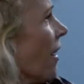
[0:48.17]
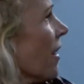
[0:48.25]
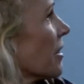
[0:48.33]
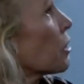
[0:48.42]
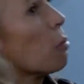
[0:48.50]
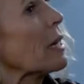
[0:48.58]

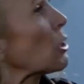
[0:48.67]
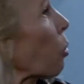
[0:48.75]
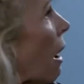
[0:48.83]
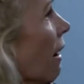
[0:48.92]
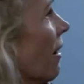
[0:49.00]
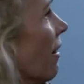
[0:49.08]
To which
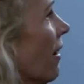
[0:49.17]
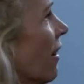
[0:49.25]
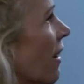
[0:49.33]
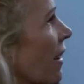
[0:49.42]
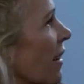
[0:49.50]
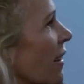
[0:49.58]
one?
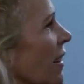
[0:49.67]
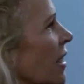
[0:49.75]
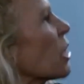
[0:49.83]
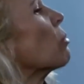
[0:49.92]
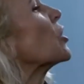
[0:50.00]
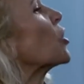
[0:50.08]

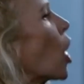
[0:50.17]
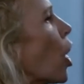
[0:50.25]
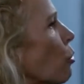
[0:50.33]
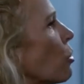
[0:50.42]
You're a joke,